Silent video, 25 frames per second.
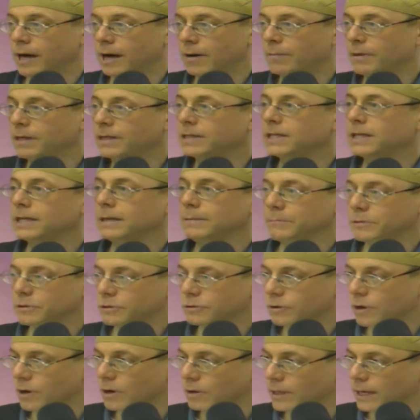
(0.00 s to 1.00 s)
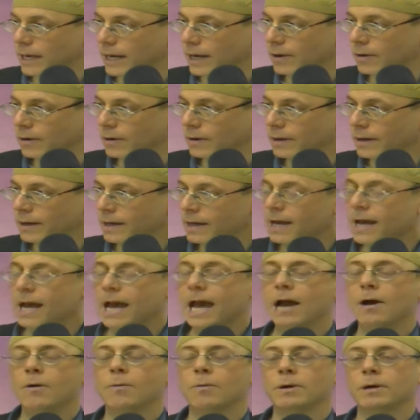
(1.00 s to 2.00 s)
many teams there are now, mm-hmm.
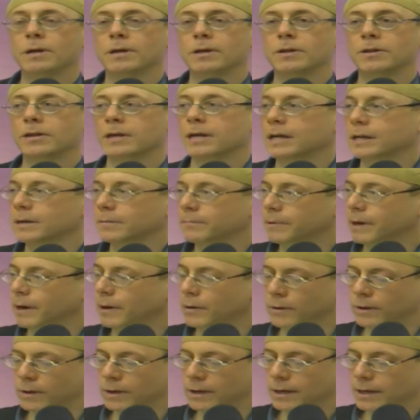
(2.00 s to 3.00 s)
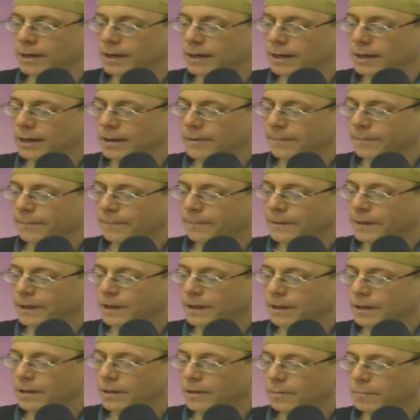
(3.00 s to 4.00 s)
and when you think about
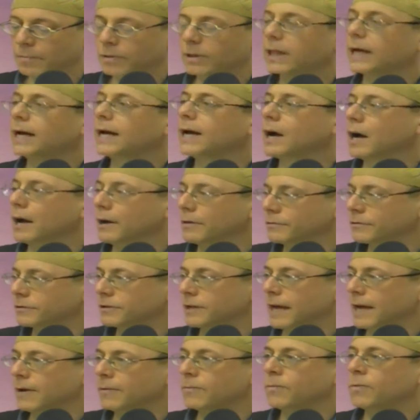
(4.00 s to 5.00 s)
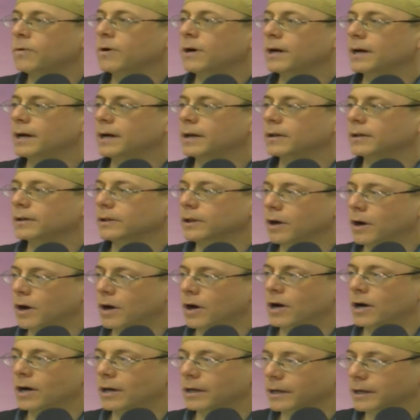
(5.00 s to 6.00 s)
the playoffs and what a
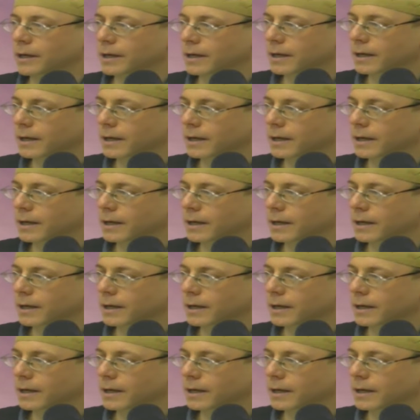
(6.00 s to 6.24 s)
long. Oh